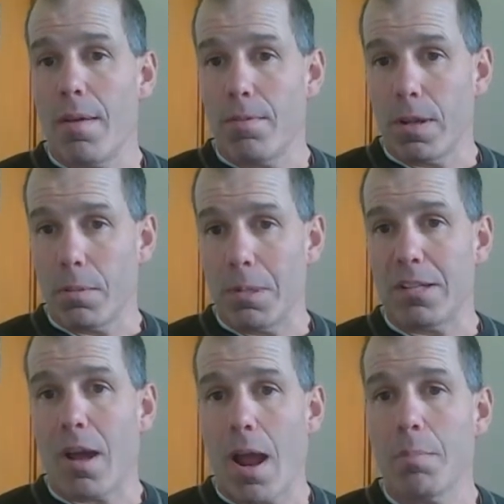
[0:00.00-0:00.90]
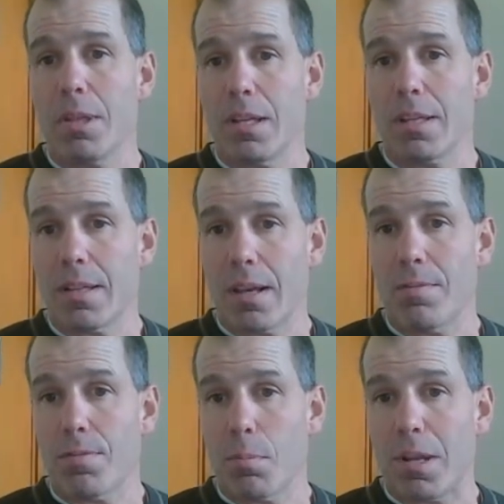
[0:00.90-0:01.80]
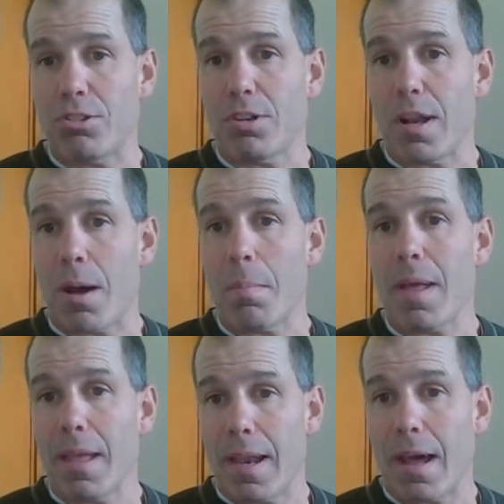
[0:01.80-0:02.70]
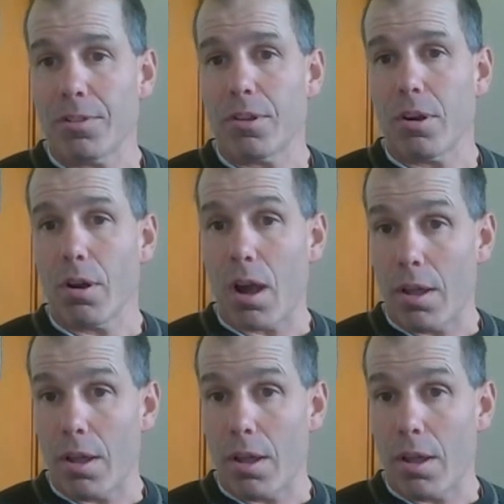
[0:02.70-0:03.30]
If we can be timely and get that information up and out there,